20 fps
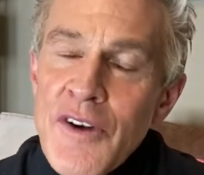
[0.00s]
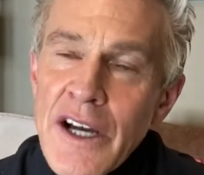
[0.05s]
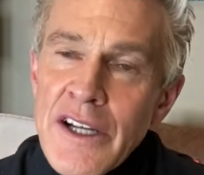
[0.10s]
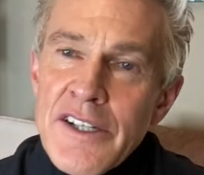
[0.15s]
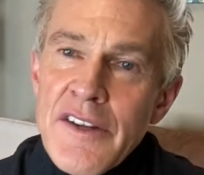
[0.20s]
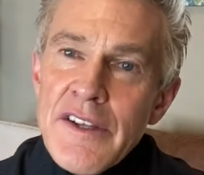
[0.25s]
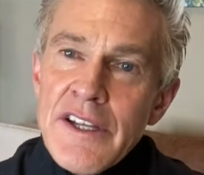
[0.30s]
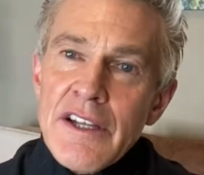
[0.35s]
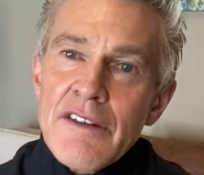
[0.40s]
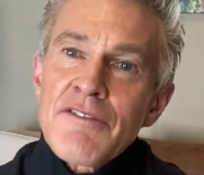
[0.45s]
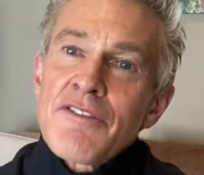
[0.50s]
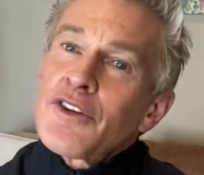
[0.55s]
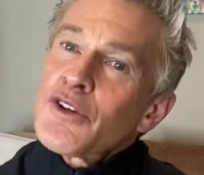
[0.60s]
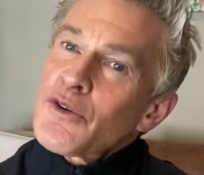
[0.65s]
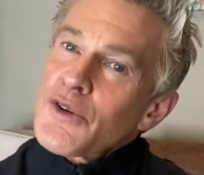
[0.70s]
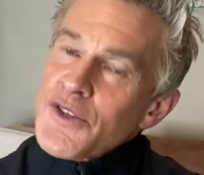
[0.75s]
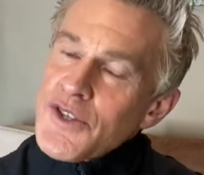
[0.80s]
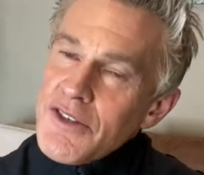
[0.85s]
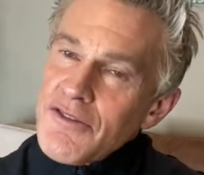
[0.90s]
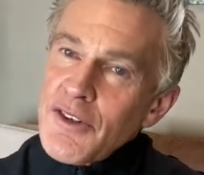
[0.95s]
under the
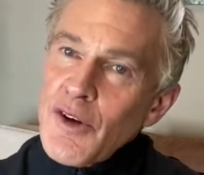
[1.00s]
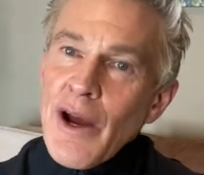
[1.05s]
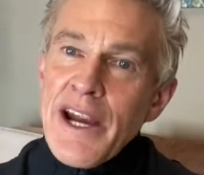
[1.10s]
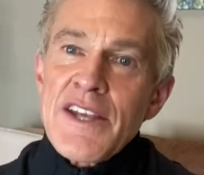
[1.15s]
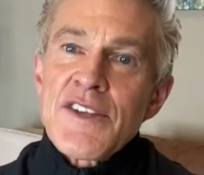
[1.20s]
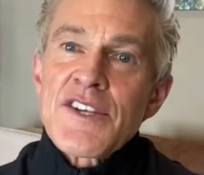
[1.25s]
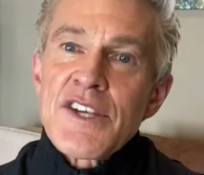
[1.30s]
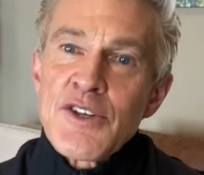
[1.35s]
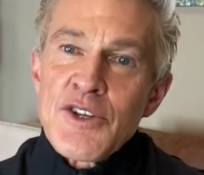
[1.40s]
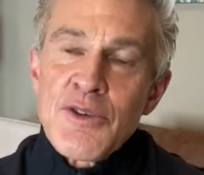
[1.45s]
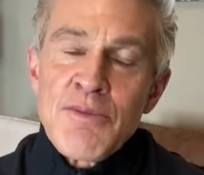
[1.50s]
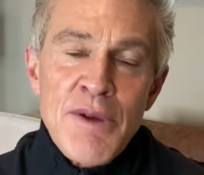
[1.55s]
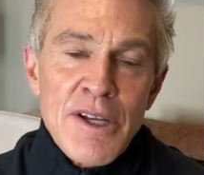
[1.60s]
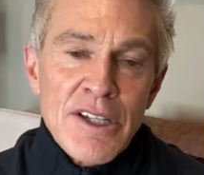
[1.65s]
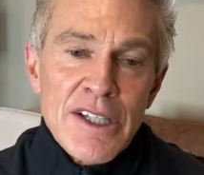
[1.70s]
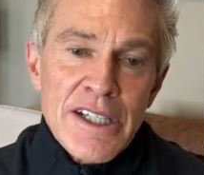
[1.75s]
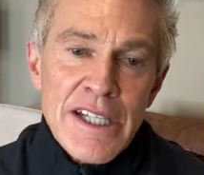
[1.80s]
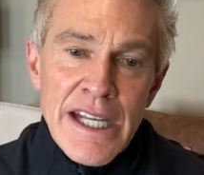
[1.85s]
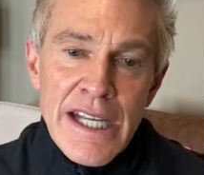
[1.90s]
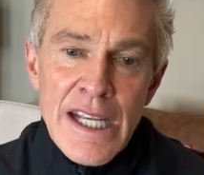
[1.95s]
influence of grace and
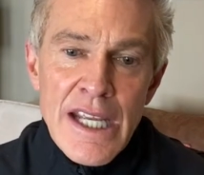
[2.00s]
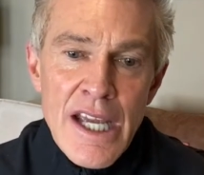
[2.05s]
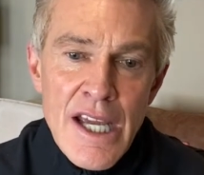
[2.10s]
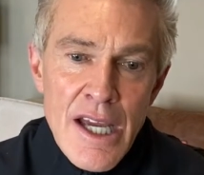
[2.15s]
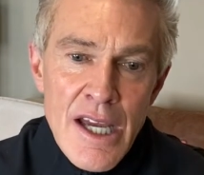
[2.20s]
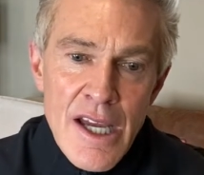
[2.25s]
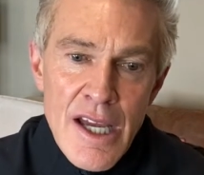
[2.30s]
humility,